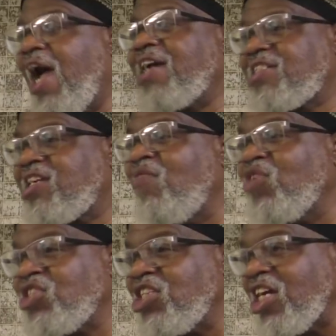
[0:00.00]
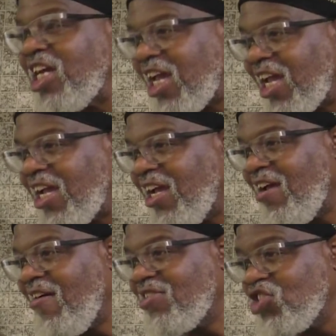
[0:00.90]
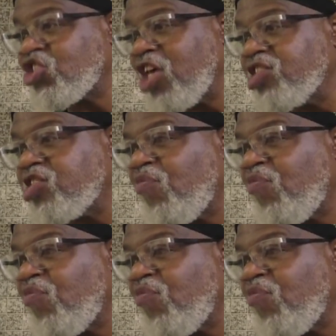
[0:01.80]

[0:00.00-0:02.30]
activity, just as